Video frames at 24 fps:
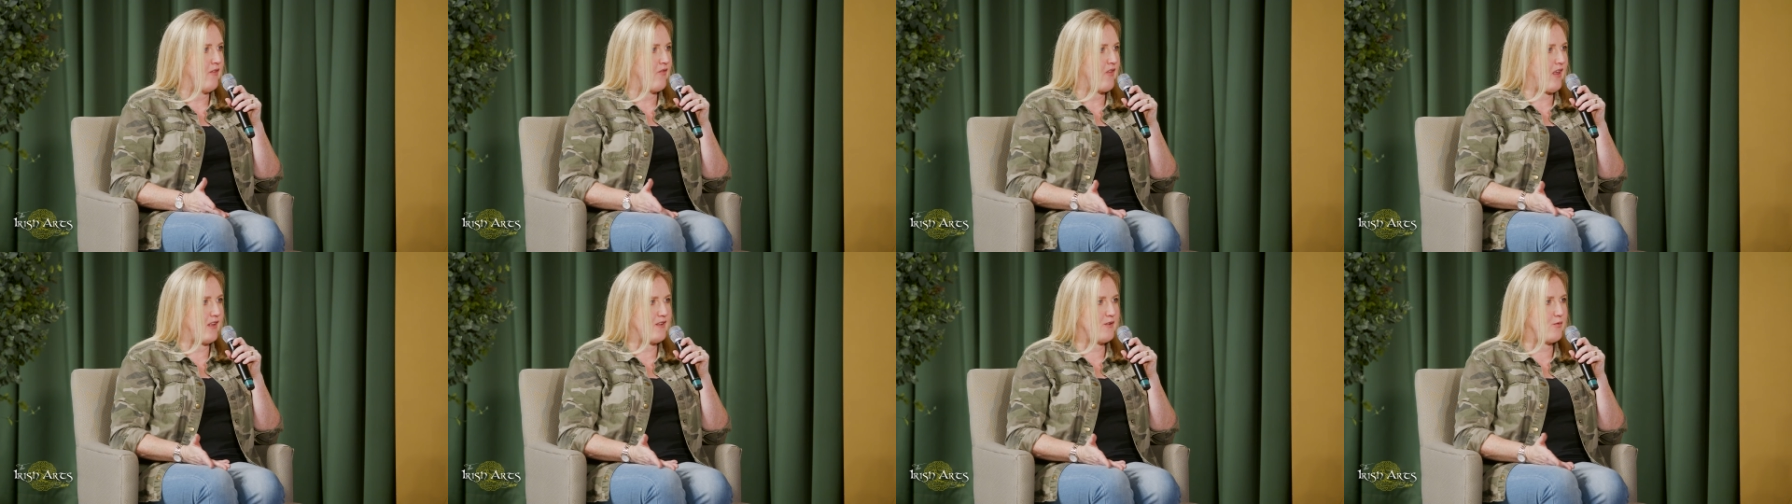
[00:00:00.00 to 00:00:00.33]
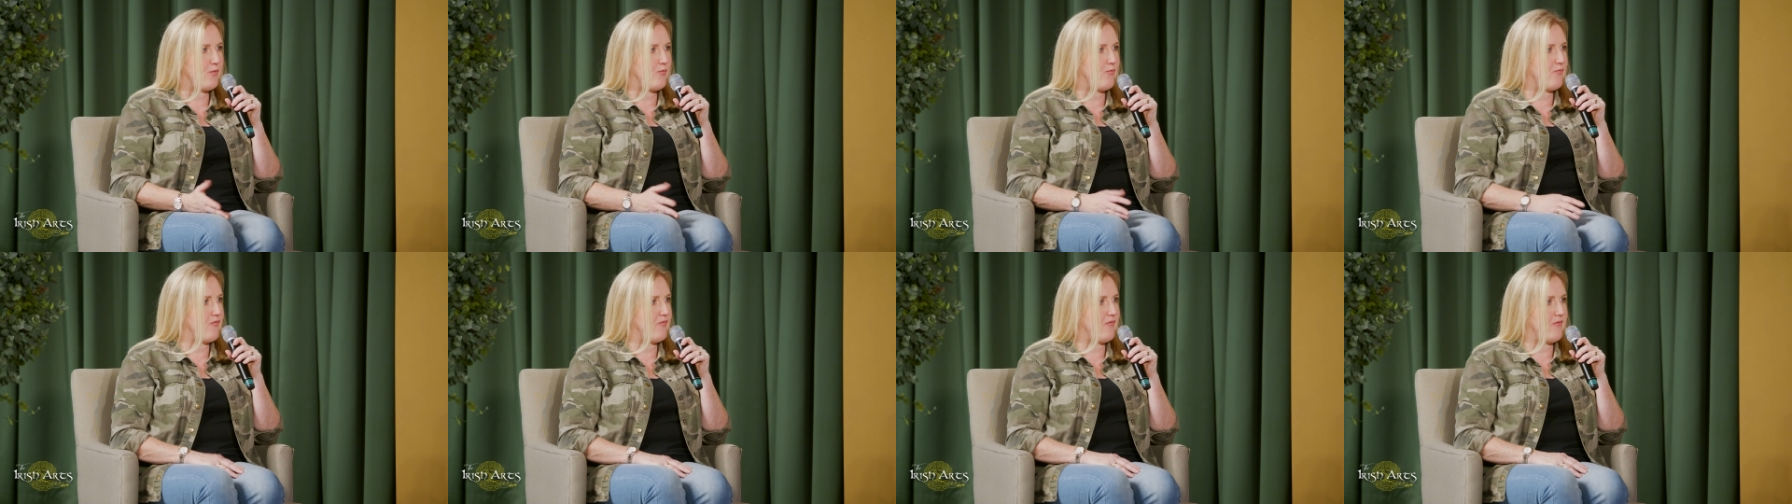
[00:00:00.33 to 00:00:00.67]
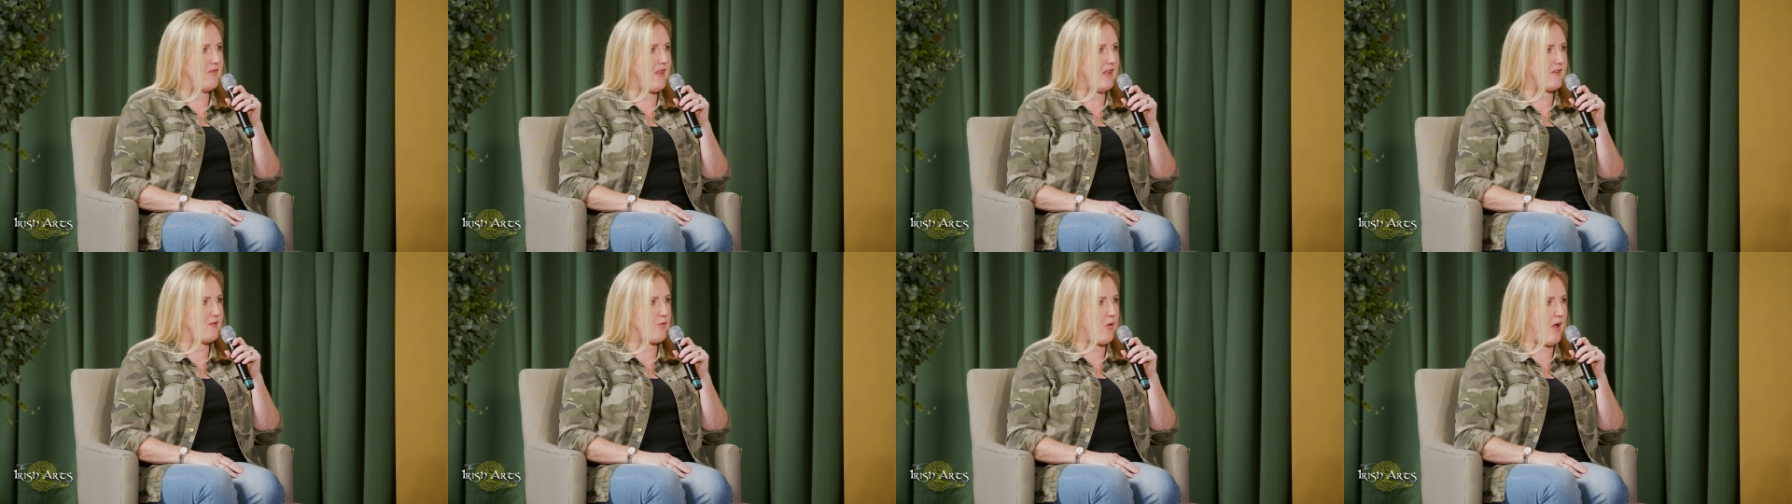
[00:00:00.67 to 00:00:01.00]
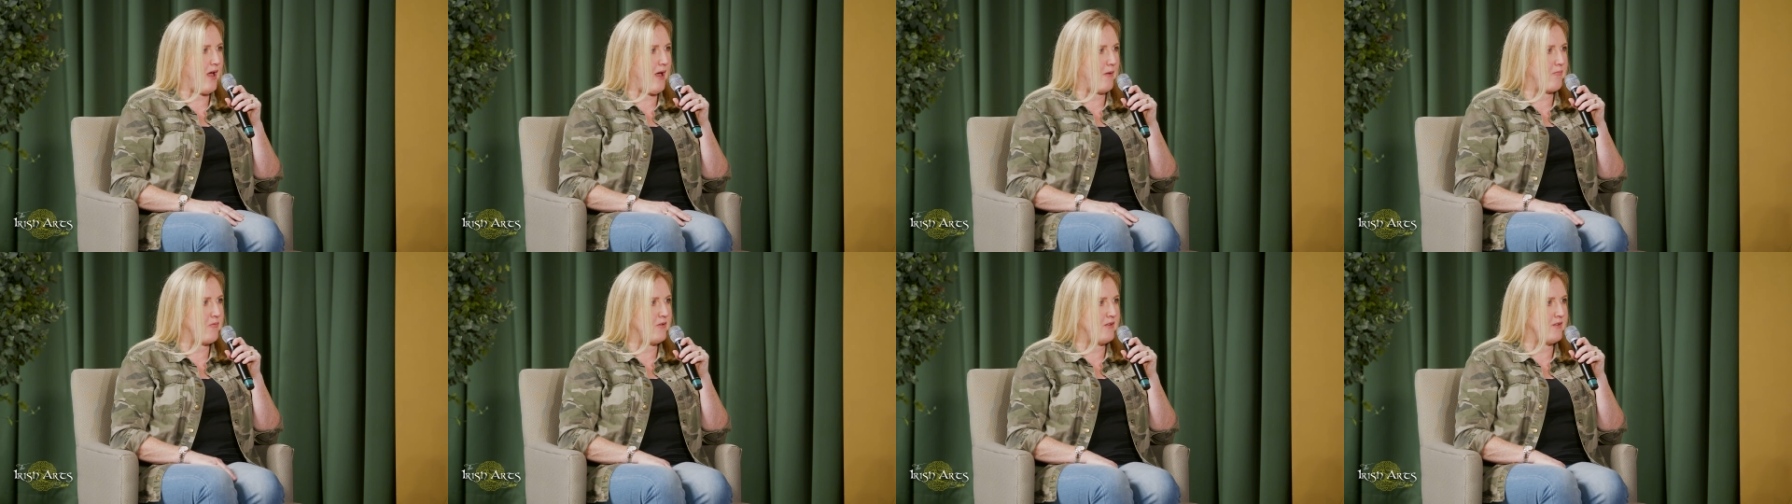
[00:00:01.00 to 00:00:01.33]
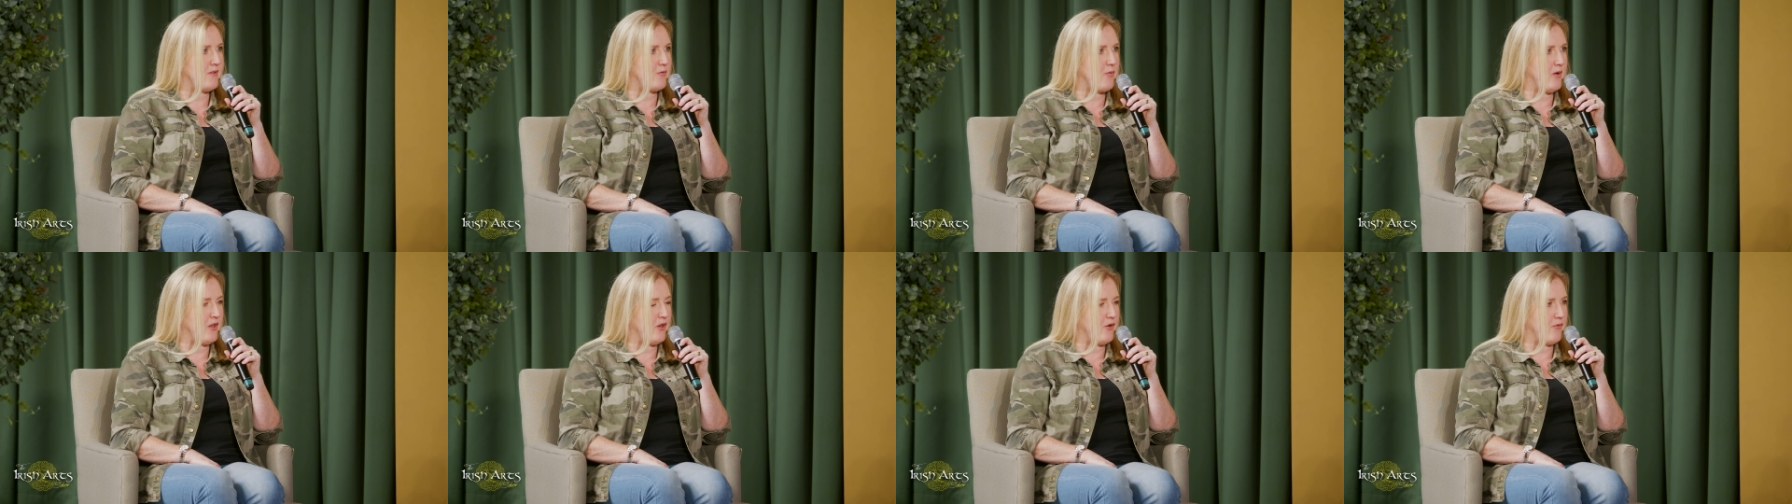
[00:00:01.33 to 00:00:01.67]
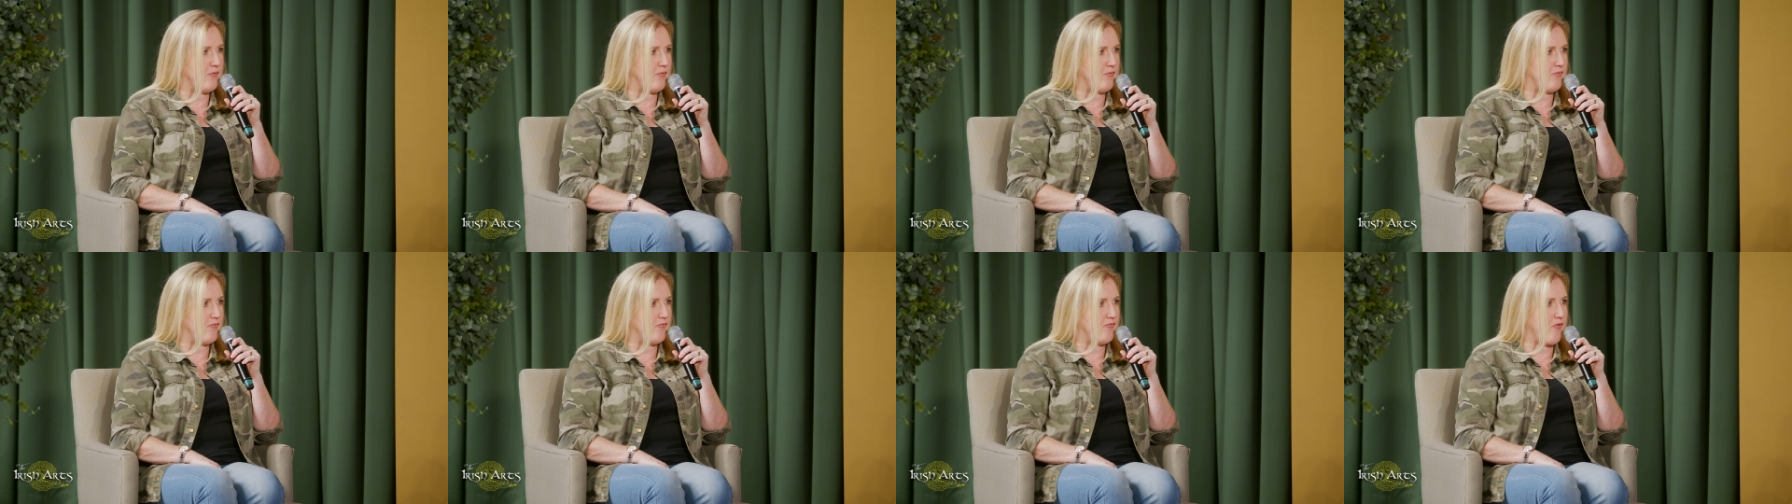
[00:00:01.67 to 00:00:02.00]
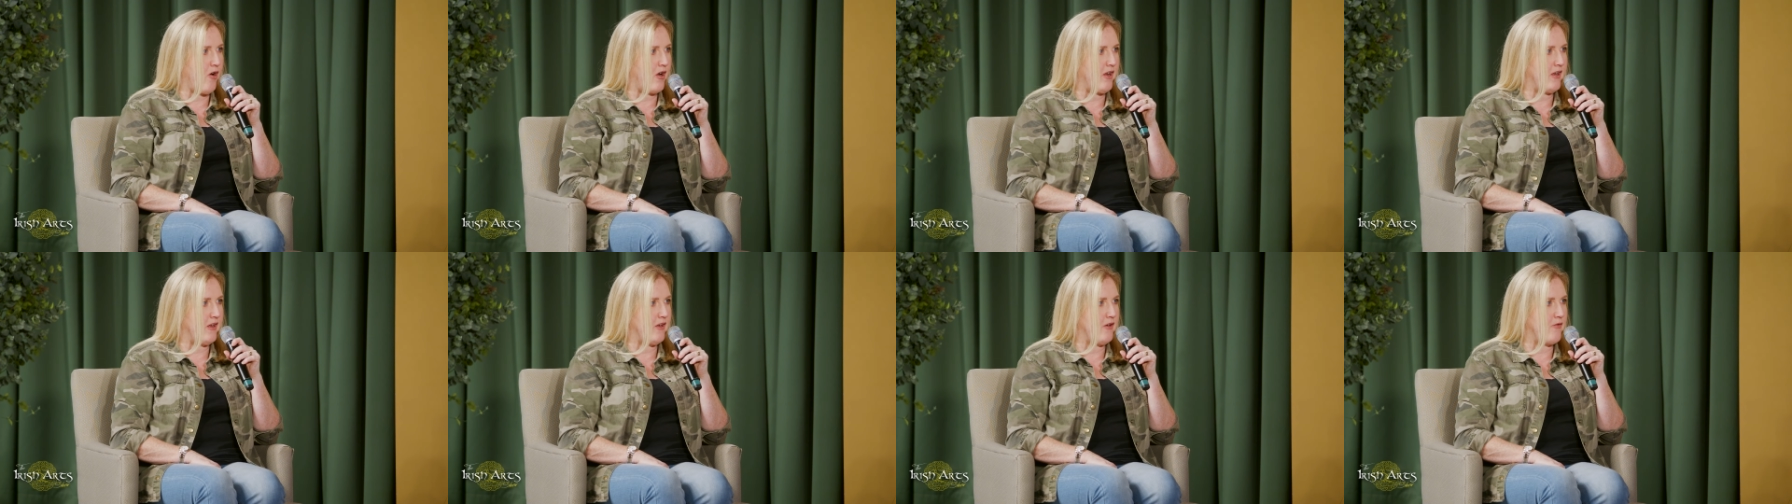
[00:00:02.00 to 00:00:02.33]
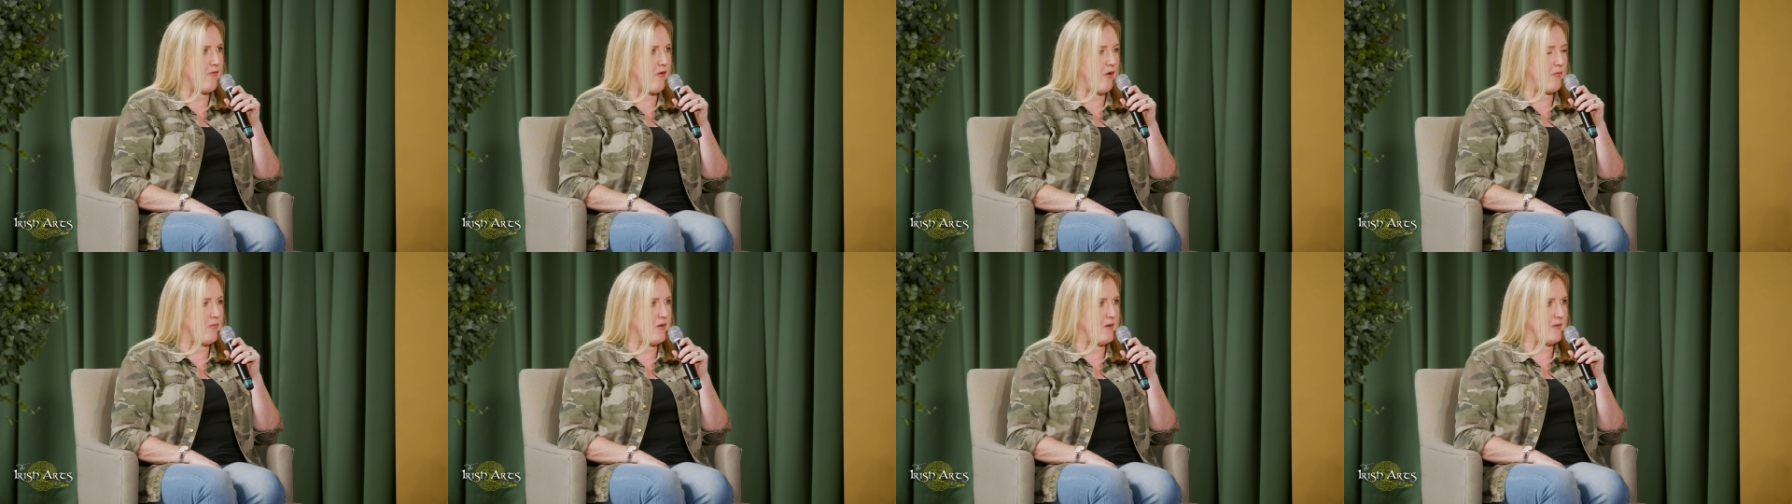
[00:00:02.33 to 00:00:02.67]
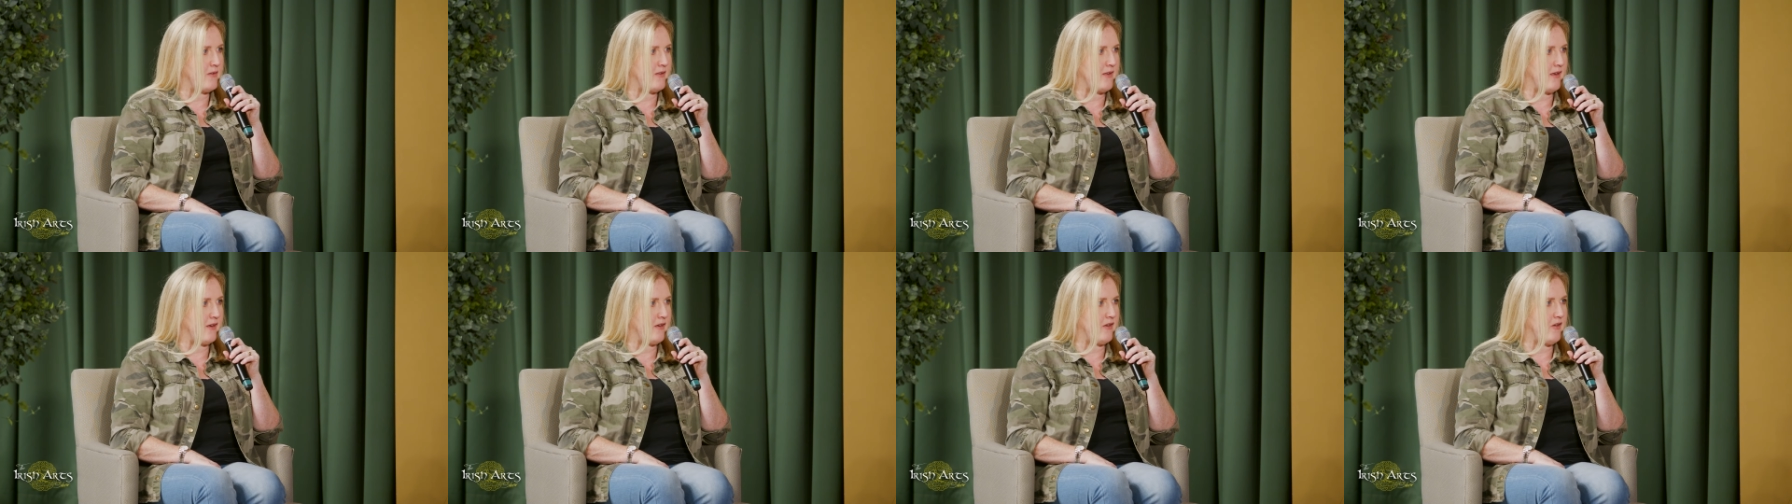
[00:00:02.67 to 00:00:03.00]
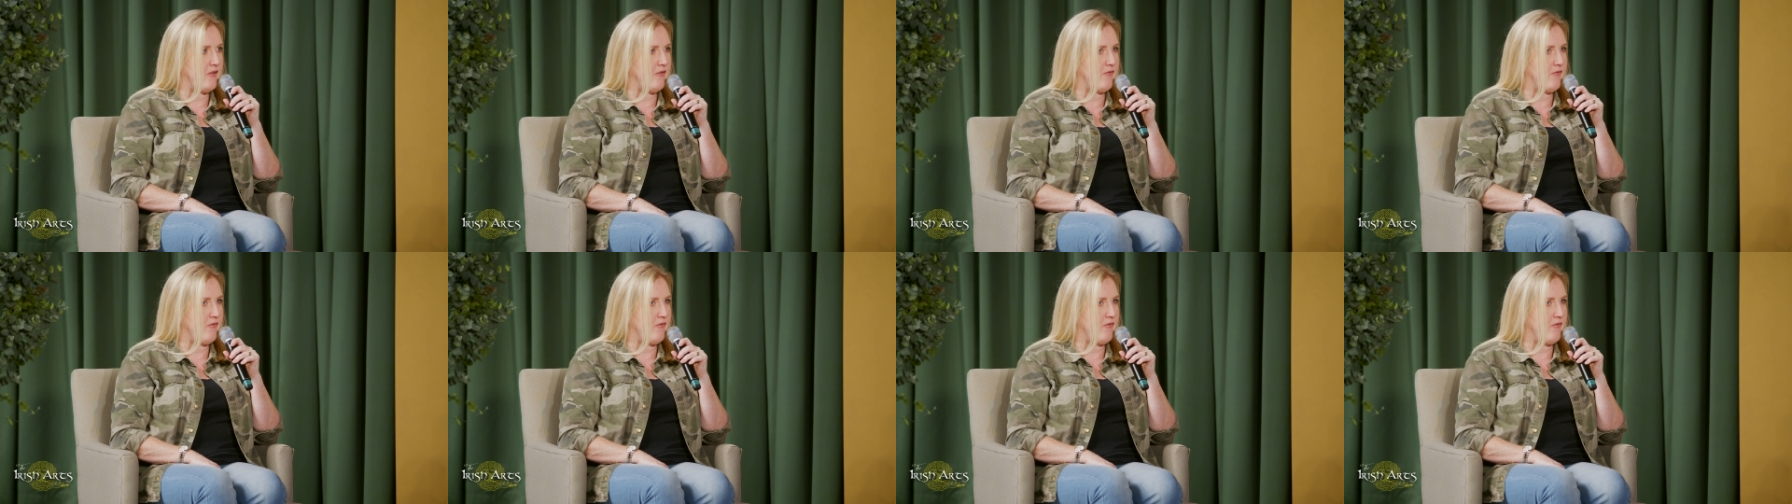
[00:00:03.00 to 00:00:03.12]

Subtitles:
That's what happens when you write your own music.